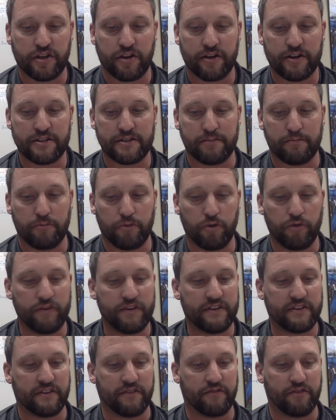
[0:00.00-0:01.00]
there is in
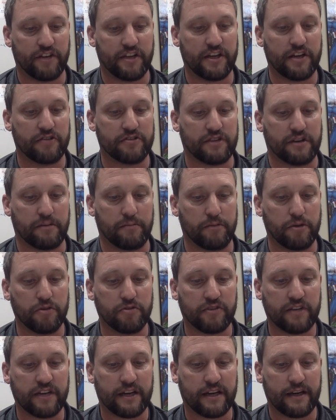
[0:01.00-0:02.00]
movies and videos and
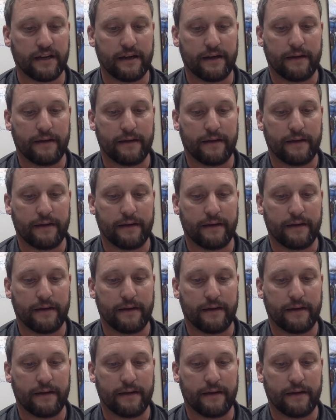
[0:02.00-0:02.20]
music?